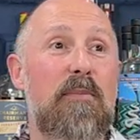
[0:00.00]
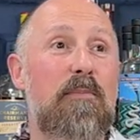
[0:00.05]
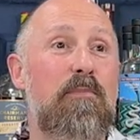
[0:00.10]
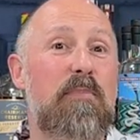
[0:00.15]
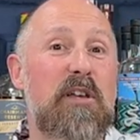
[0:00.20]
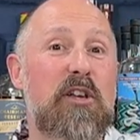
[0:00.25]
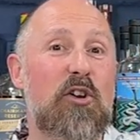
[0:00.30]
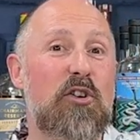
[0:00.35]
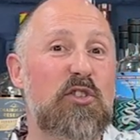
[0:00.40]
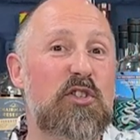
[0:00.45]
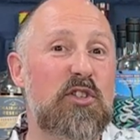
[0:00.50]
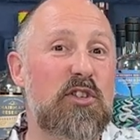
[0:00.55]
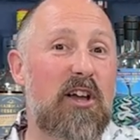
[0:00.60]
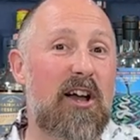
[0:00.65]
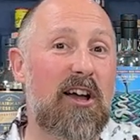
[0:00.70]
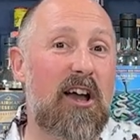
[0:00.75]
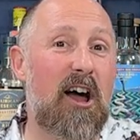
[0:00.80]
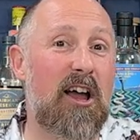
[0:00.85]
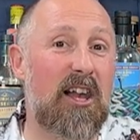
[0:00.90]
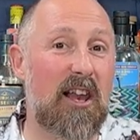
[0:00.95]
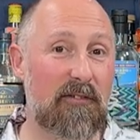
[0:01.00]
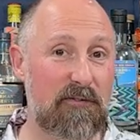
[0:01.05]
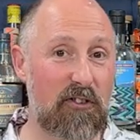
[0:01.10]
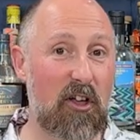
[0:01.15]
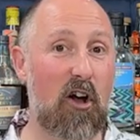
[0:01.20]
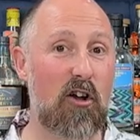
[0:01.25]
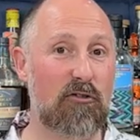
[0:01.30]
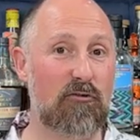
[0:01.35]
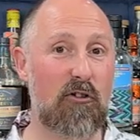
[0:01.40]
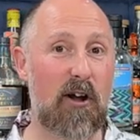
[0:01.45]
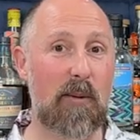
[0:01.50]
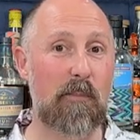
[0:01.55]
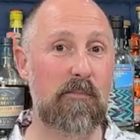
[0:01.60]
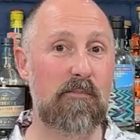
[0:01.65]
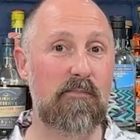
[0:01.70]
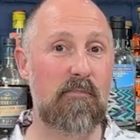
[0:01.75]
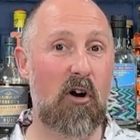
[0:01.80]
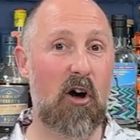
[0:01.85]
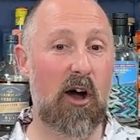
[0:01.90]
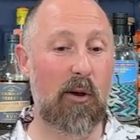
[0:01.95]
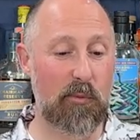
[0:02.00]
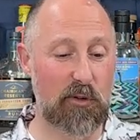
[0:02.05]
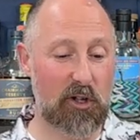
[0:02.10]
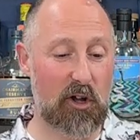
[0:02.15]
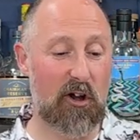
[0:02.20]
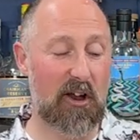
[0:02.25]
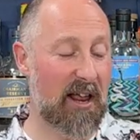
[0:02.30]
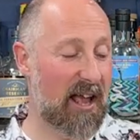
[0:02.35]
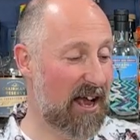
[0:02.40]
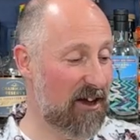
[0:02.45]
Because I love dark rum, I would kind of